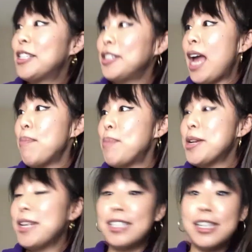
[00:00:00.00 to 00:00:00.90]
happen,
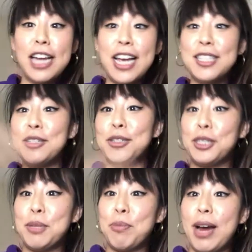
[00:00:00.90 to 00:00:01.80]
it's a nice little
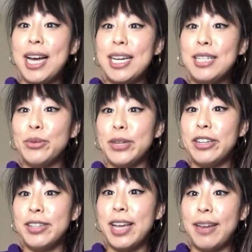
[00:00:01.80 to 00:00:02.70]
surprise where
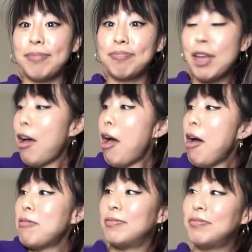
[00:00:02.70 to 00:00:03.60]
you're like,
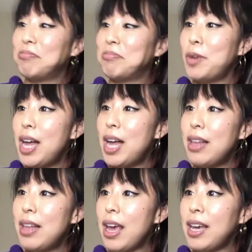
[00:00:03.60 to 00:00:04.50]
oh, well,
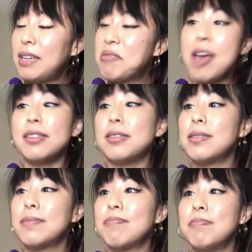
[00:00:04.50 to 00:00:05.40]
I guess
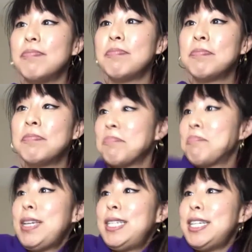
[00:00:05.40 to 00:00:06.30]

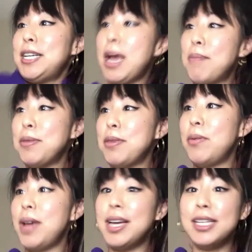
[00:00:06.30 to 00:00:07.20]
it didn't happen the
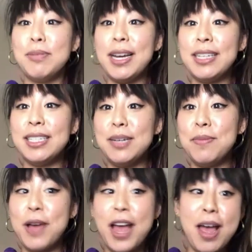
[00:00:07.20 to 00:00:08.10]
way I expected.
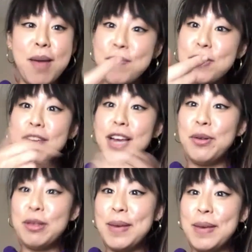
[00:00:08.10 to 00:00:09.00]
Moving
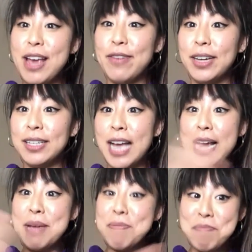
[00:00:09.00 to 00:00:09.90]
on with my life, because
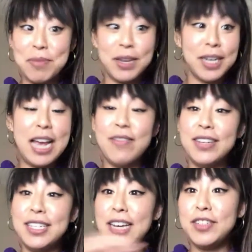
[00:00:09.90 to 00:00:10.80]
I'm going to have
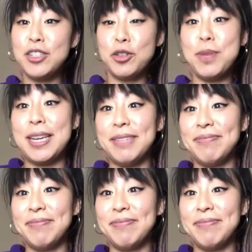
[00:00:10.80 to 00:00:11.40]
a day of enjoyment.